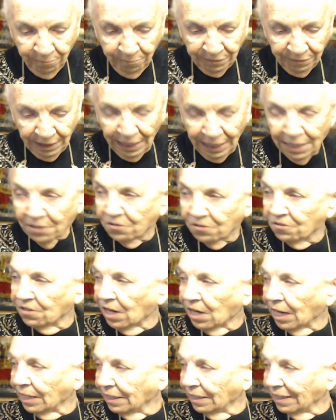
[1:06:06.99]
his
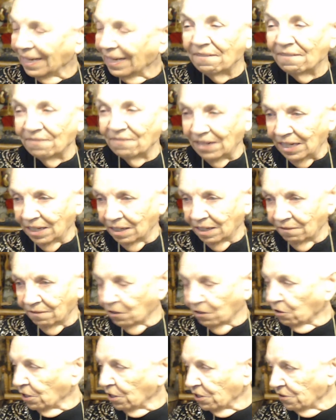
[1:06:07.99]
not leaving in a
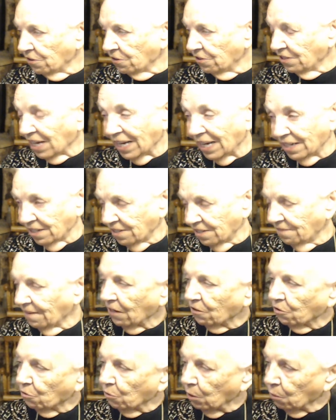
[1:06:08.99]
very
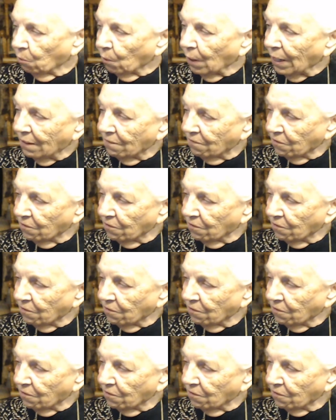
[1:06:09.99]
satisfactory way